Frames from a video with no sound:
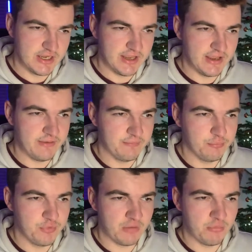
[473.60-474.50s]

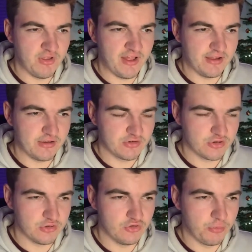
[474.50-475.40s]
but I'm not that
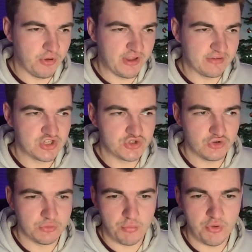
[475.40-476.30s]
clued up on how this
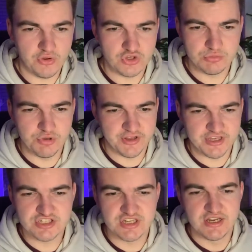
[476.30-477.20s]
tournament works, to be
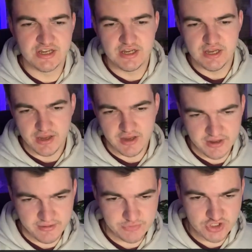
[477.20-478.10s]
honest.
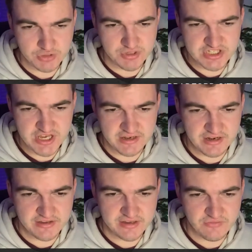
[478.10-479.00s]
Stuart's saying,
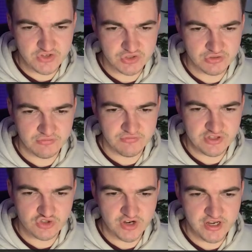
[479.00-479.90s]
I gather Sunderland
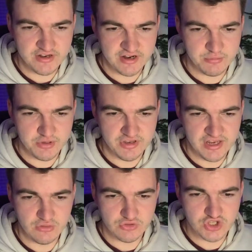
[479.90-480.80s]
fans rate Diamond. He
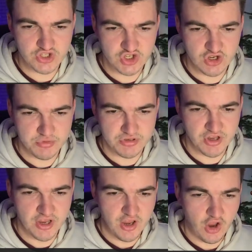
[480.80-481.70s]
looks determined.
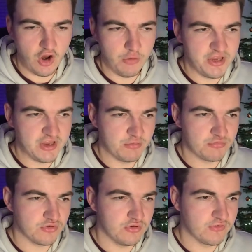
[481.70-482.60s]
Hope he can
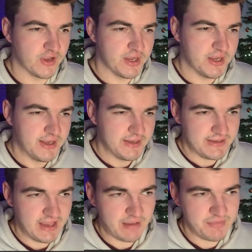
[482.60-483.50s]
improve.
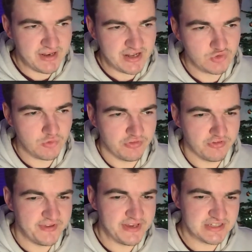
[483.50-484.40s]
Yeah, I mean, that's one of the
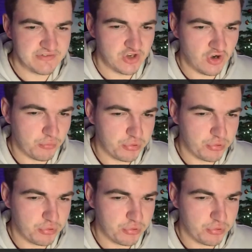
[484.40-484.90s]
things. If you're not